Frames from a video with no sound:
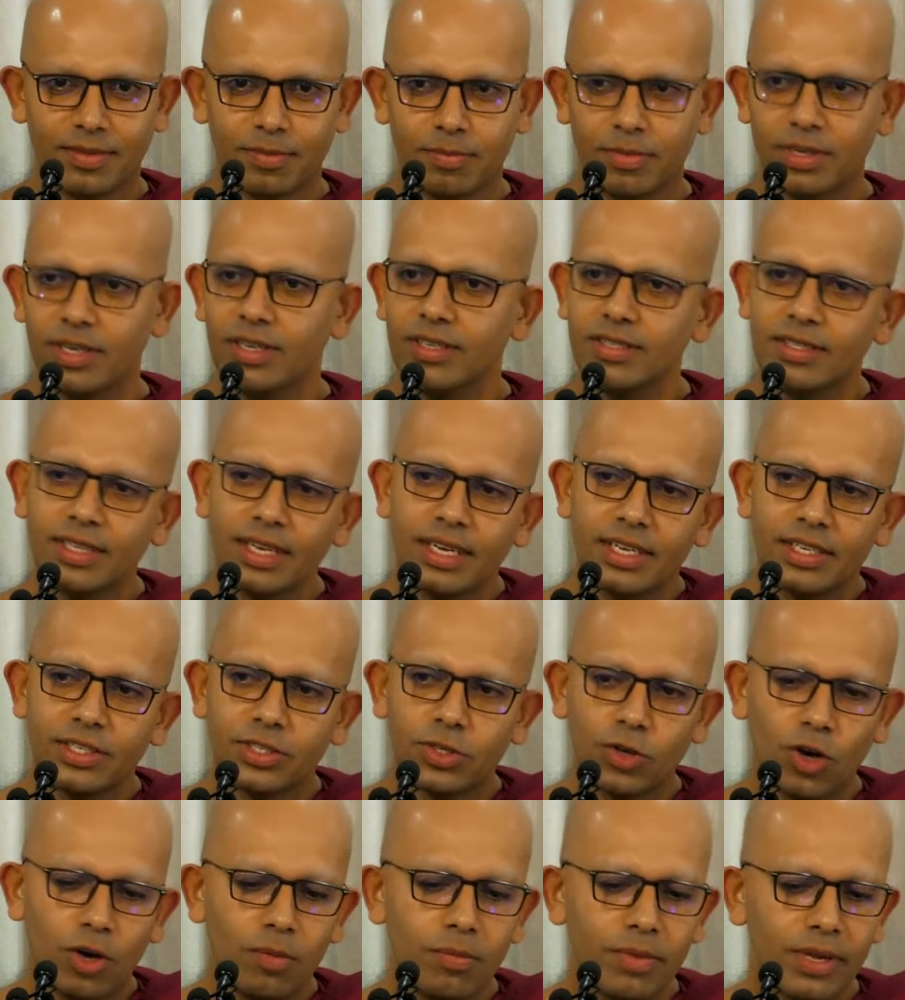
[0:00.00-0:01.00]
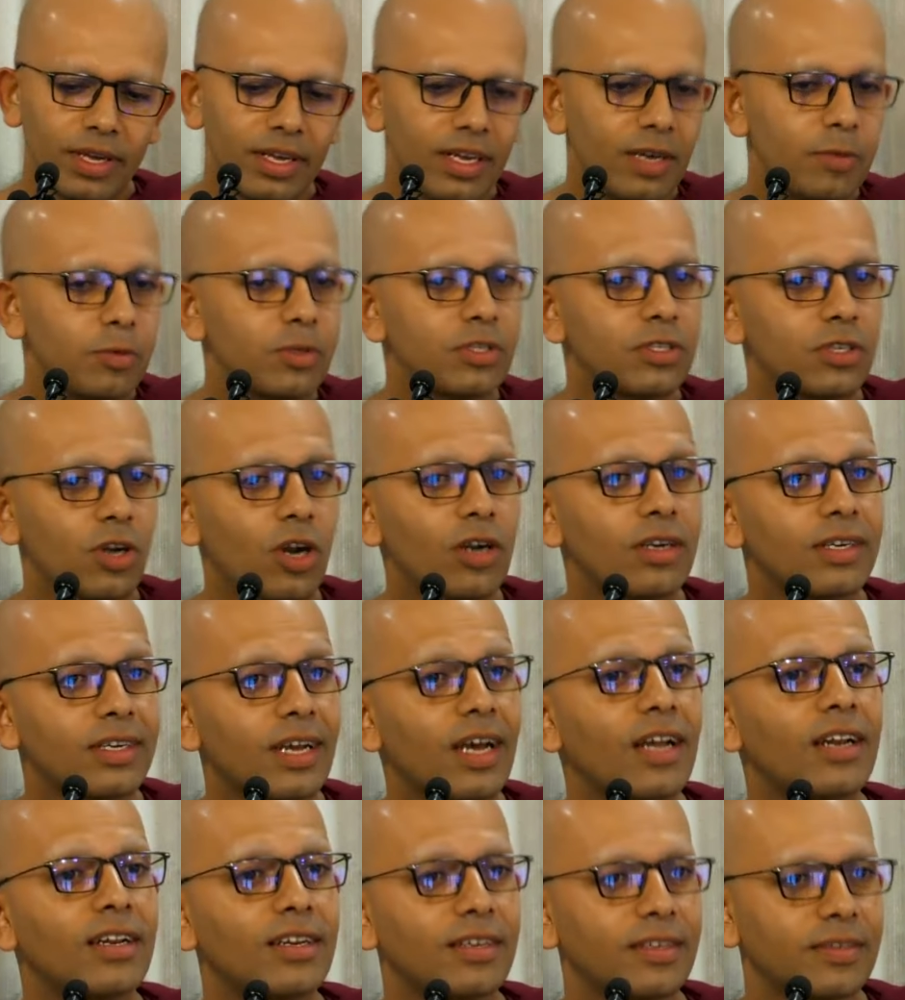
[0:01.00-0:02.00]
Because their job here was not
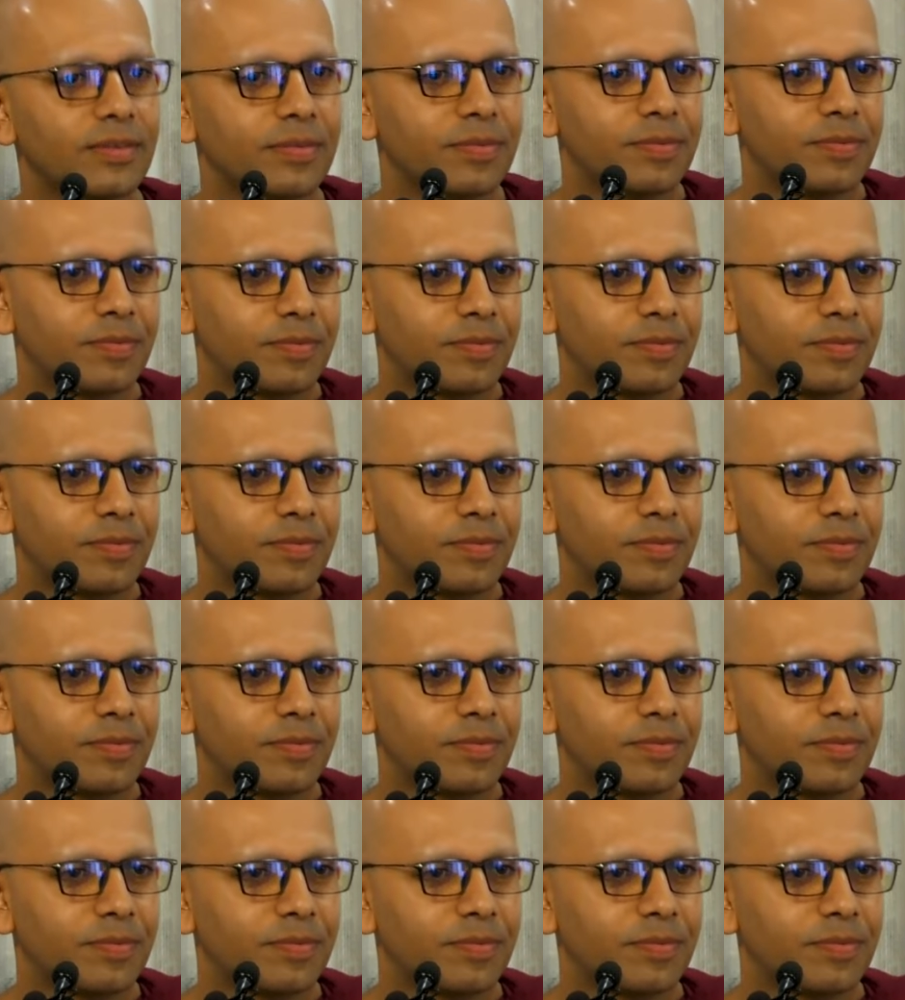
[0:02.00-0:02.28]
done.